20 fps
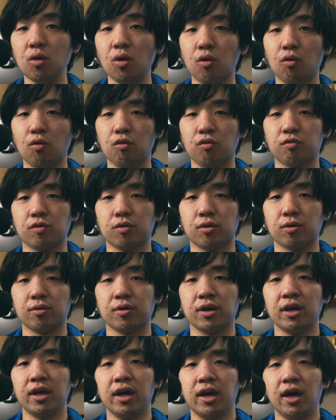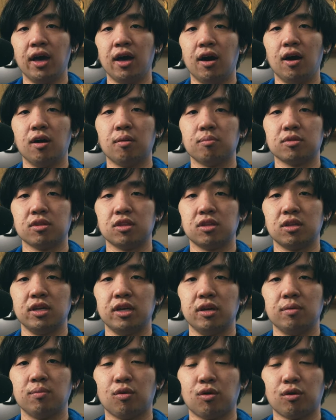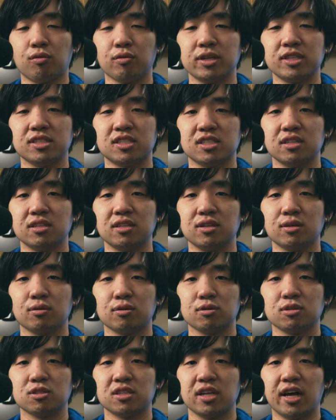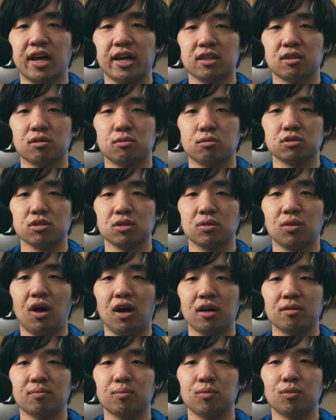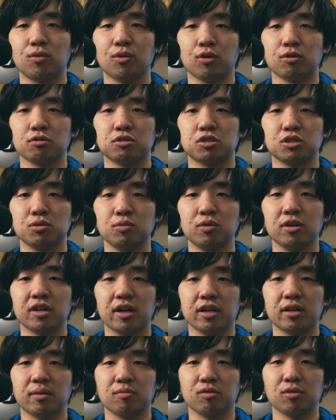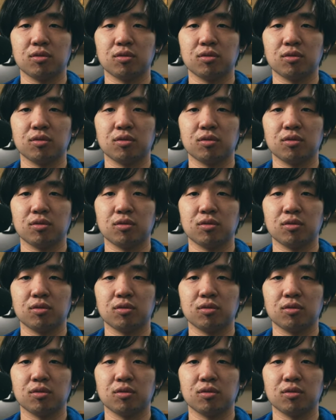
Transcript: over the more recent years that there's a lot more to it, and I'm